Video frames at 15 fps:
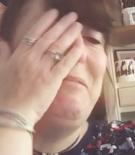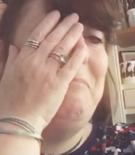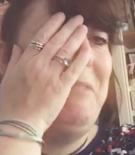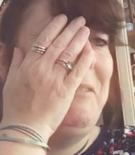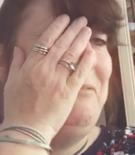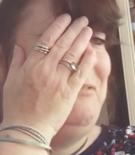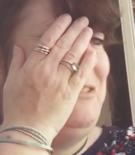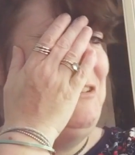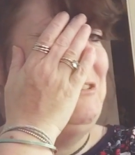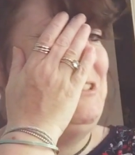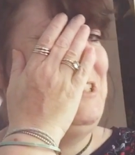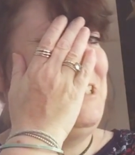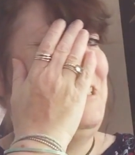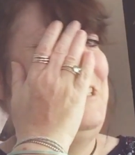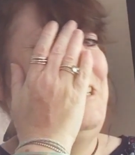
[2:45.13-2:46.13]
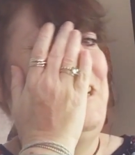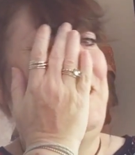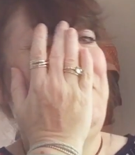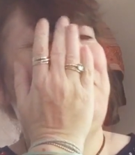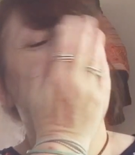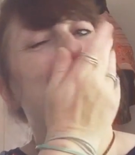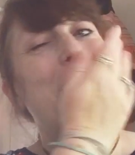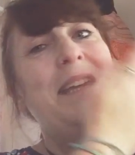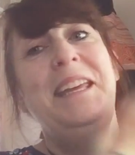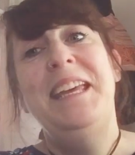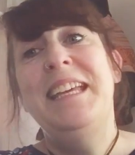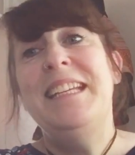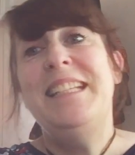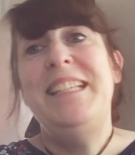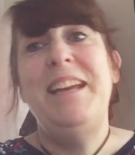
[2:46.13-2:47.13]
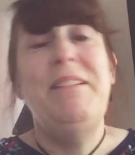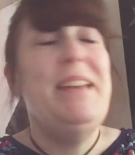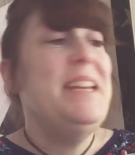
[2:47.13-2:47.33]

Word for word: my floss So